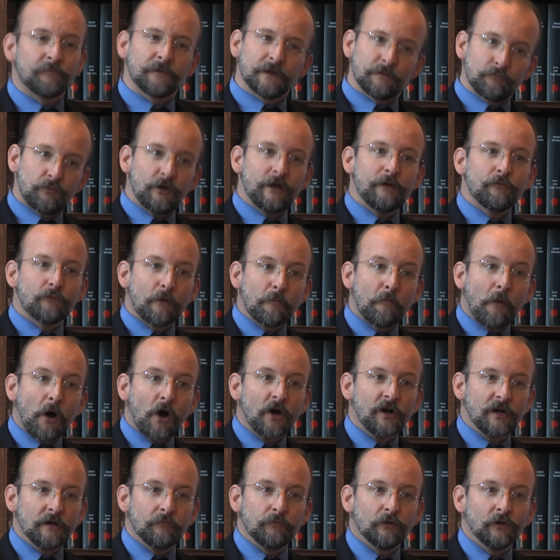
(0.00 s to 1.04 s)
Pretty
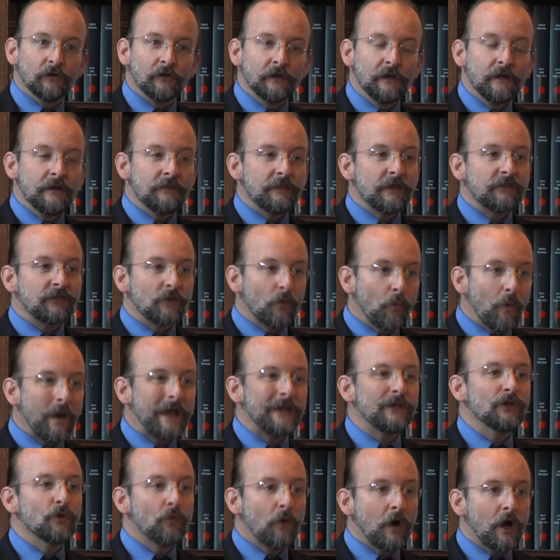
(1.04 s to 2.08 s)
remarkable that the way
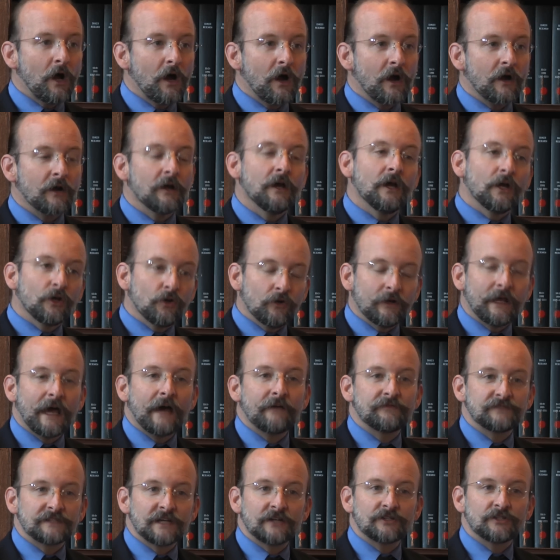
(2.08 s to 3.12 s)
you are could have
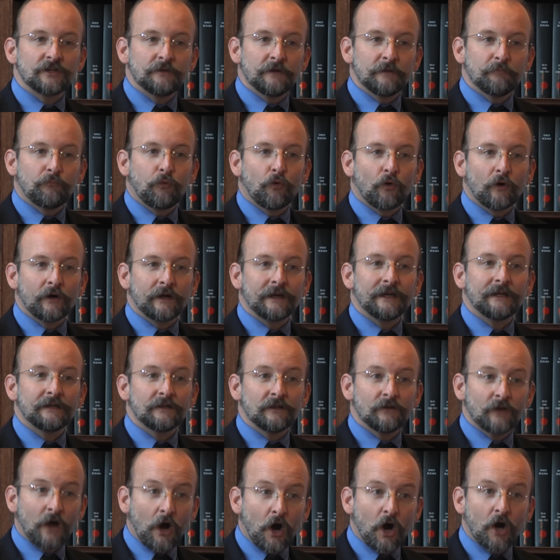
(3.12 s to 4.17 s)
such an important
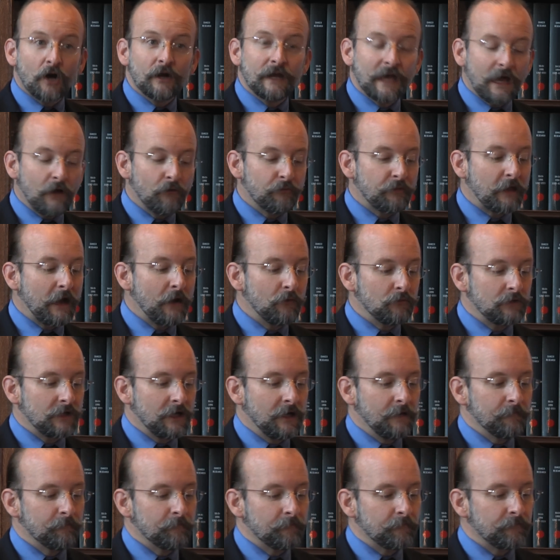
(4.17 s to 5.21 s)
hard health
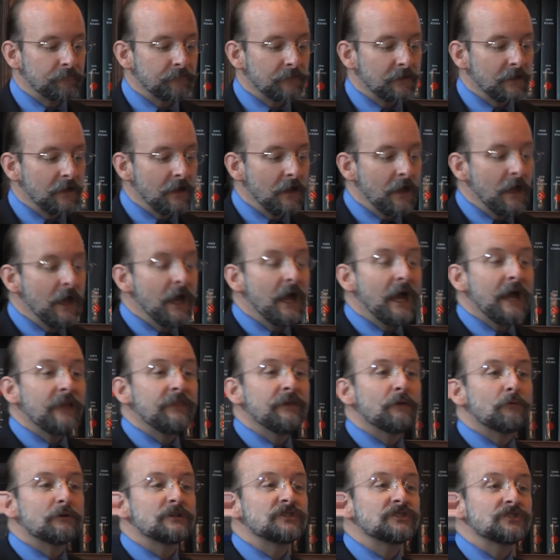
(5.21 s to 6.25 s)
outcome.
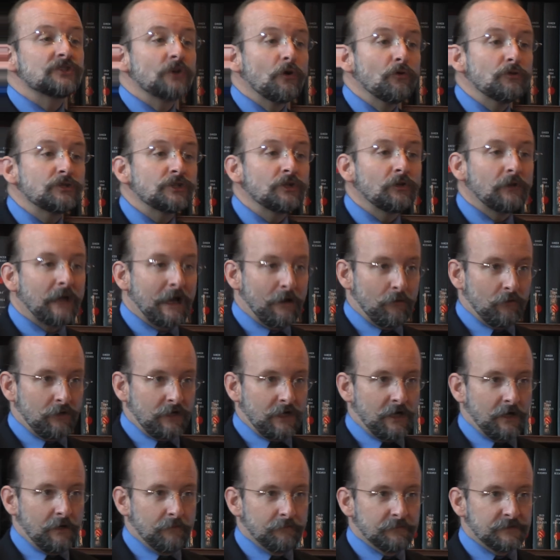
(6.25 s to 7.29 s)
There are social
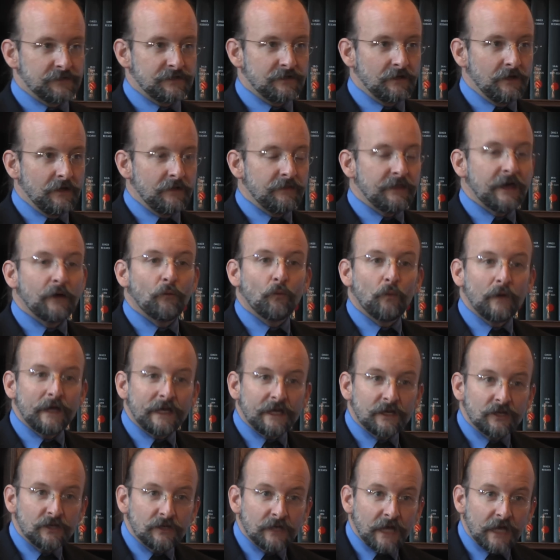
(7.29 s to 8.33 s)
outcomes that we
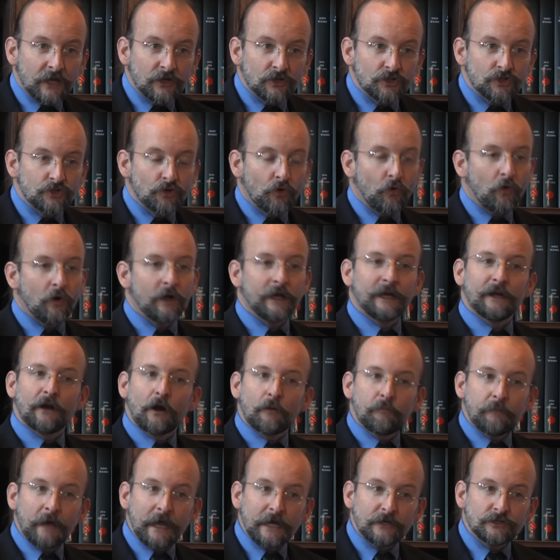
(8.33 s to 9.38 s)
can enjoy and our
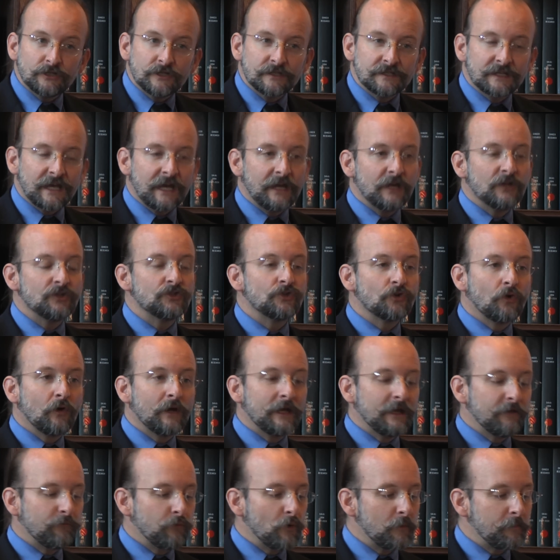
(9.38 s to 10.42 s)
patients can enjoy
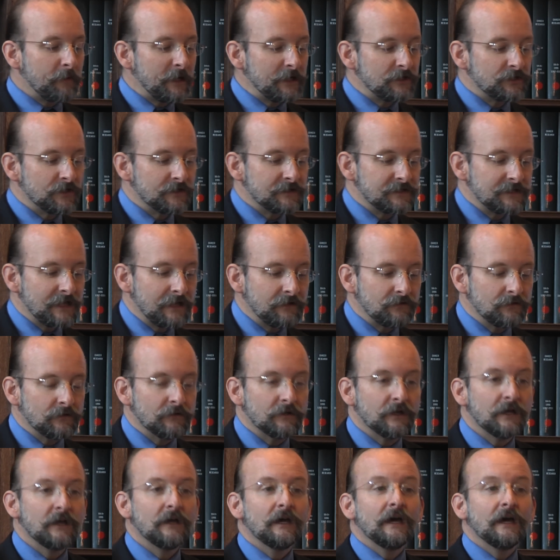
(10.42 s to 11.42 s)
if we're patient-centered.